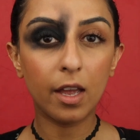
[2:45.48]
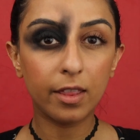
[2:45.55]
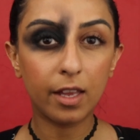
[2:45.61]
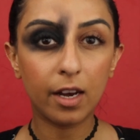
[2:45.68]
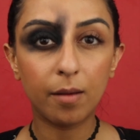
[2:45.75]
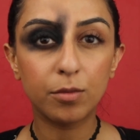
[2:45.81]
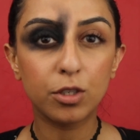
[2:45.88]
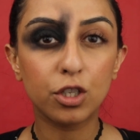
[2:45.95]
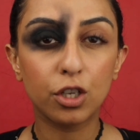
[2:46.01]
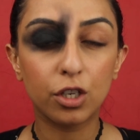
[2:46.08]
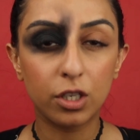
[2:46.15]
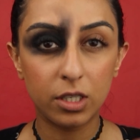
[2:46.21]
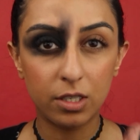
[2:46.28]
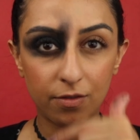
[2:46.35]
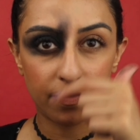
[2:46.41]
and then I'm just
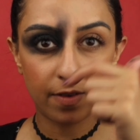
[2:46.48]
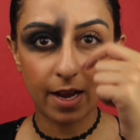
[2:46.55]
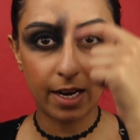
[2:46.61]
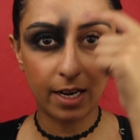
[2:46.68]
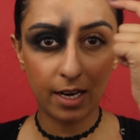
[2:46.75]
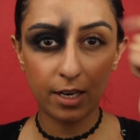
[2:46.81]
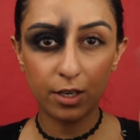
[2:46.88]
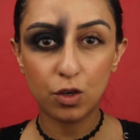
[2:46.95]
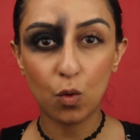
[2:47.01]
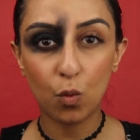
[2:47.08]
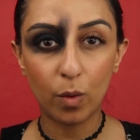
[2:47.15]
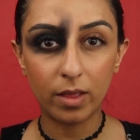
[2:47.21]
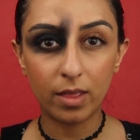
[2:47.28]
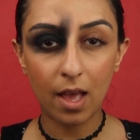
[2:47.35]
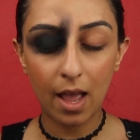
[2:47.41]
gonna define it
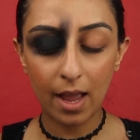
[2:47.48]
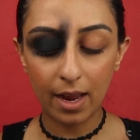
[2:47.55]
with the